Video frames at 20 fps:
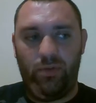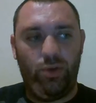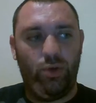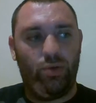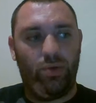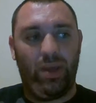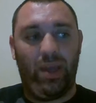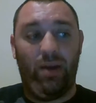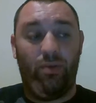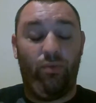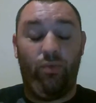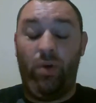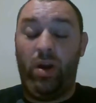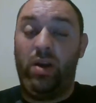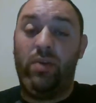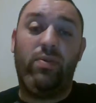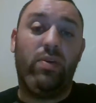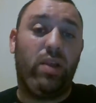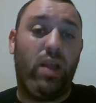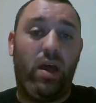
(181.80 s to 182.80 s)
You can get rid
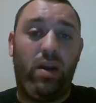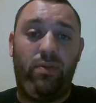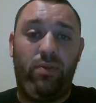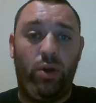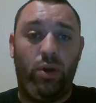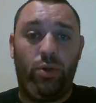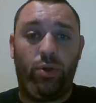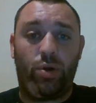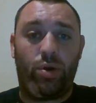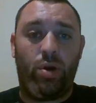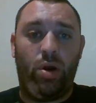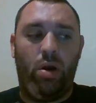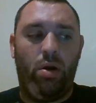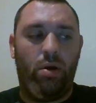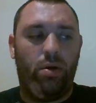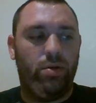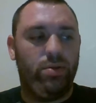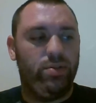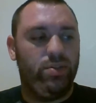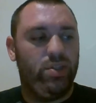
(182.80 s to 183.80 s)
of a lot of your other
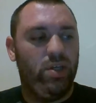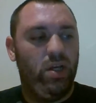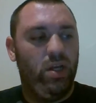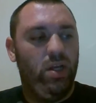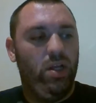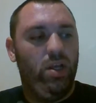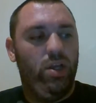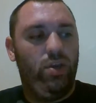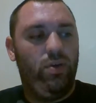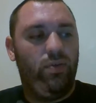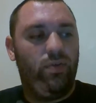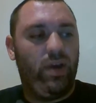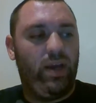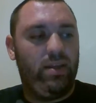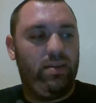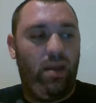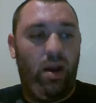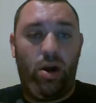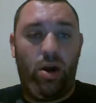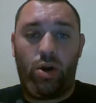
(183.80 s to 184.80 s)
guards. You've got
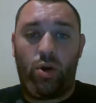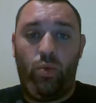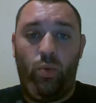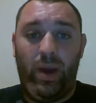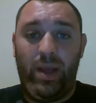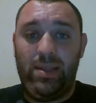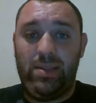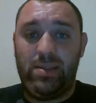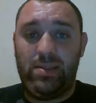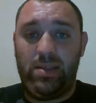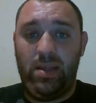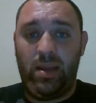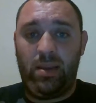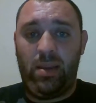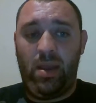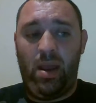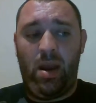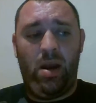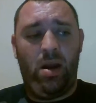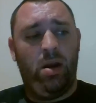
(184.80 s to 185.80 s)
Derek White sitting
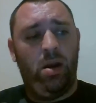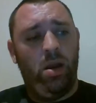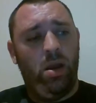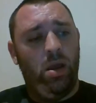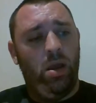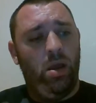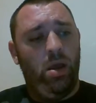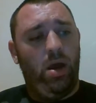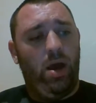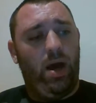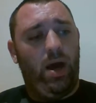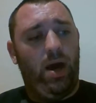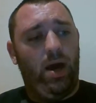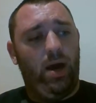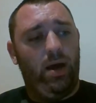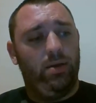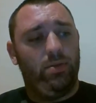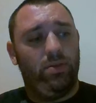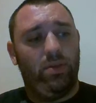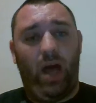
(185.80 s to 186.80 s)
there.
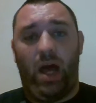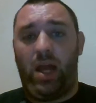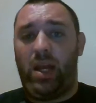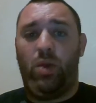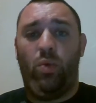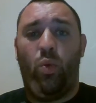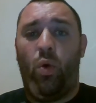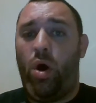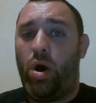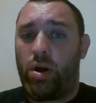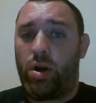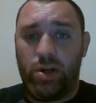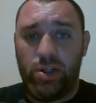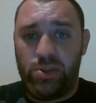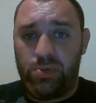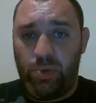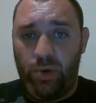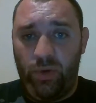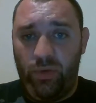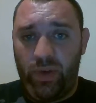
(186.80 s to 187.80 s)
Lonnie Walker's
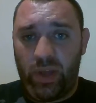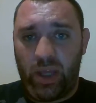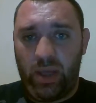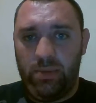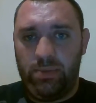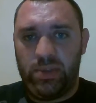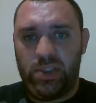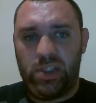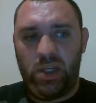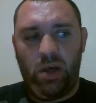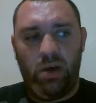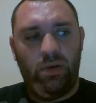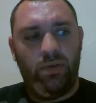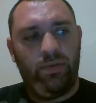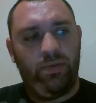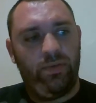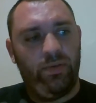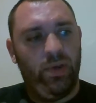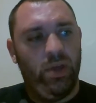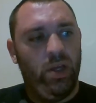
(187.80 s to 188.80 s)
proving
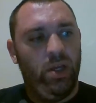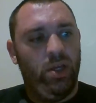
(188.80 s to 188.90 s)
himself.